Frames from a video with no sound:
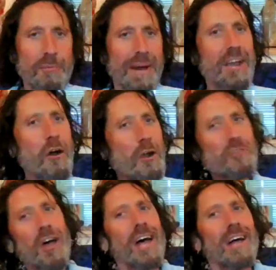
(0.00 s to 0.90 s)
for my
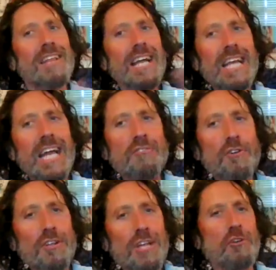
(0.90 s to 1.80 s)
cards. Like, it's a
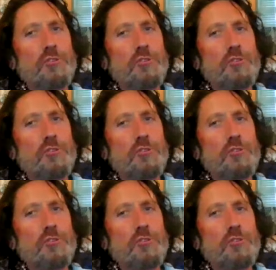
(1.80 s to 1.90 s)
it's a